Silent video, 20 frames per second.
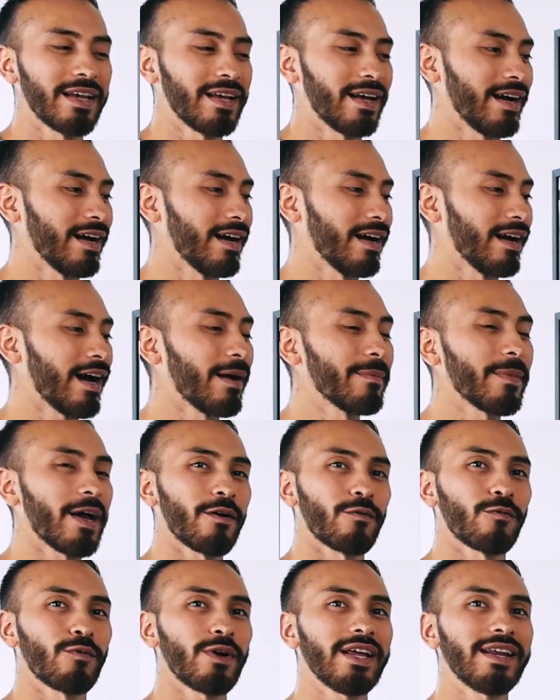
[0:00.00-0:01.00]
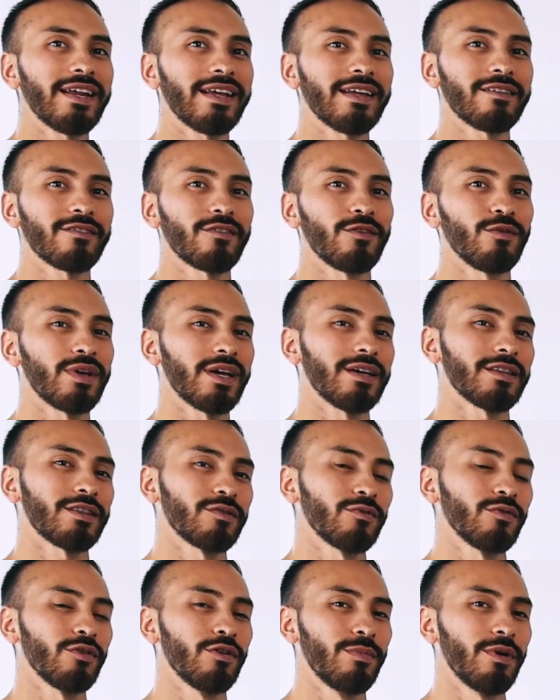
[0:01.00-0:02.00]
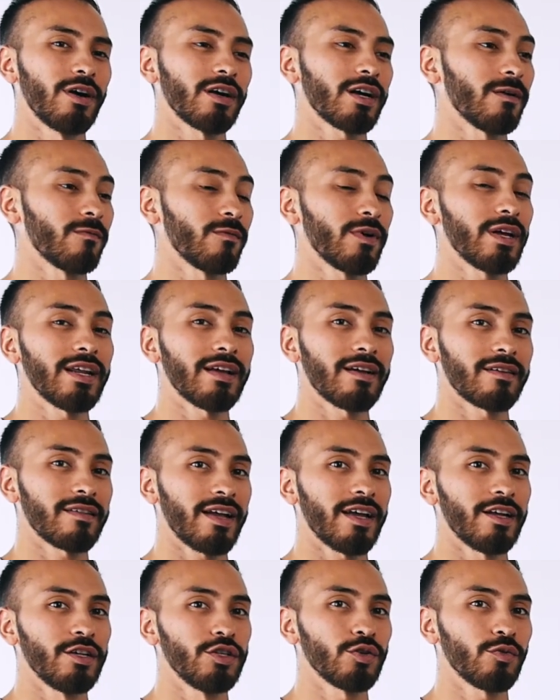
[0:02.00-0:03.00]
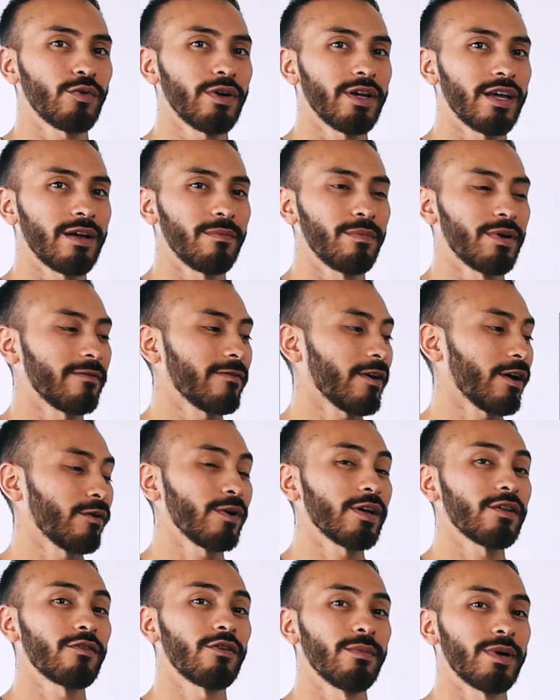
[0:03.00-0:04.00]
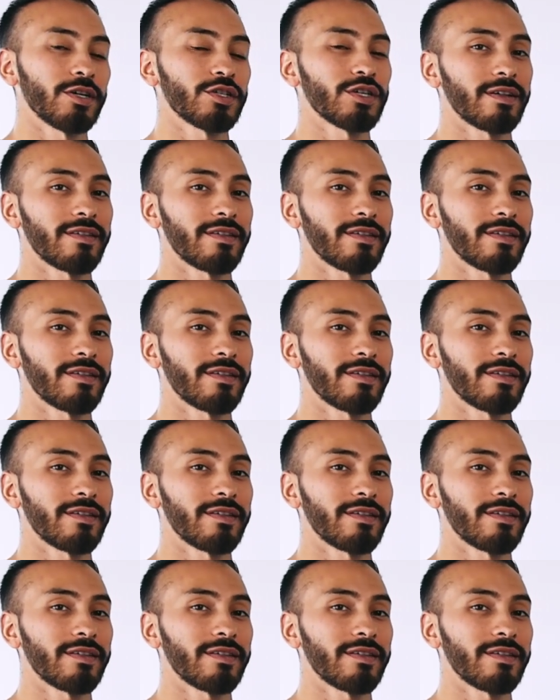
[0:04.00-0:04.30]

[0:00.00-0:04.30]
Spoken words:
I'm not reading to get through a book, I'm reading because I enjoy it, but if I read too much at a